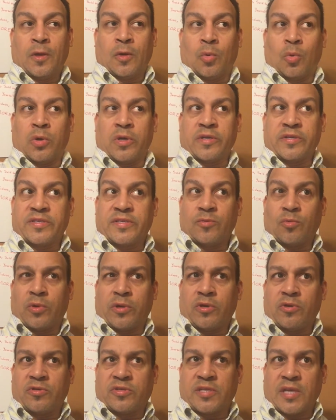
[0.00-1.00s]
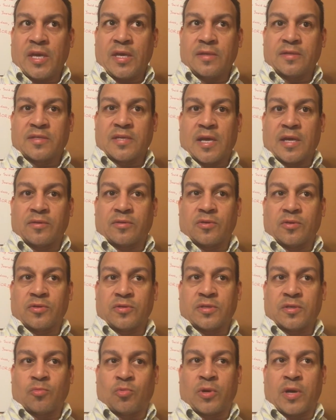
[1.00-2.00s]
what are you saying,
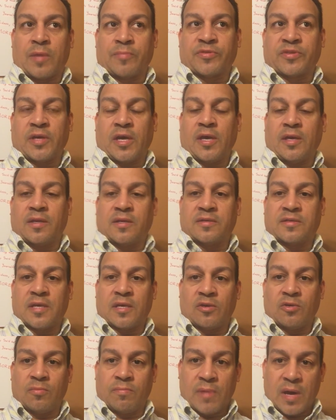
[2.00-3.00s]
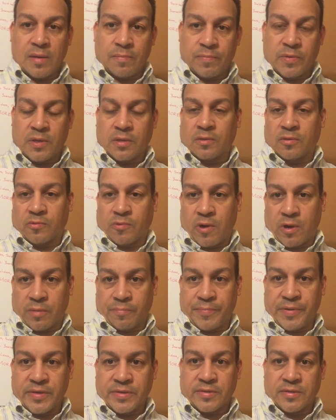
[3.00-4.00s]
Santos? What I'm saying is that you might be in the
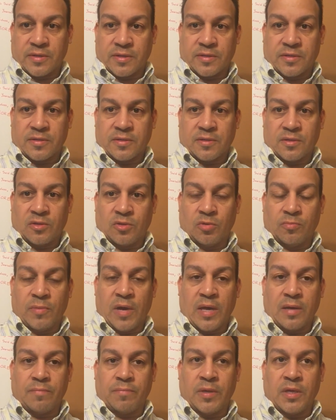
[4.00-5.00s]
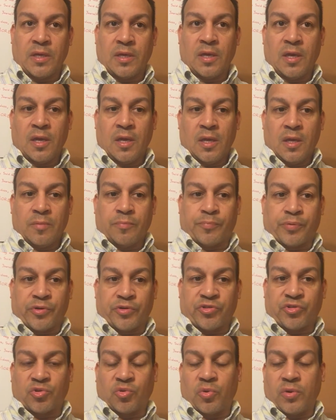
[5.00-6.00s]
wrong business. You might be
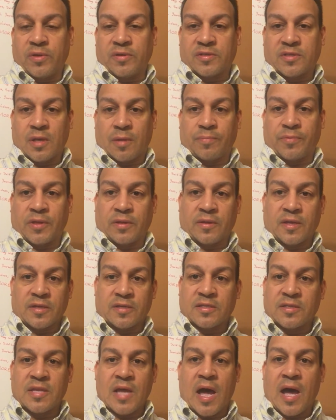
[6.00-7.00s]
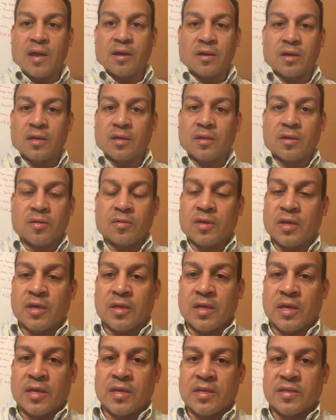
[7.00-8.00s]
pursuing something that's not,
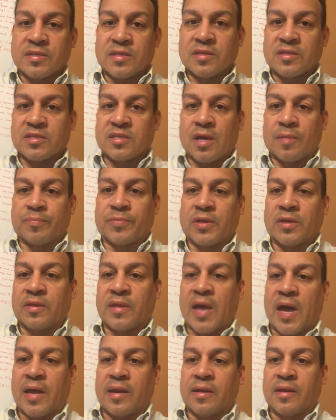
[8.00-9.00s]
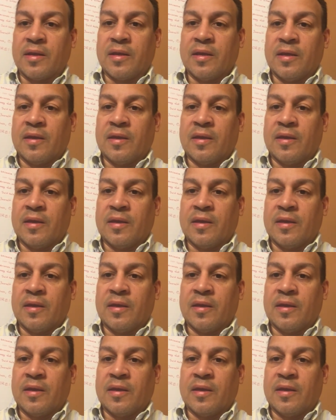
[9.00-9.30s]
it isn't something that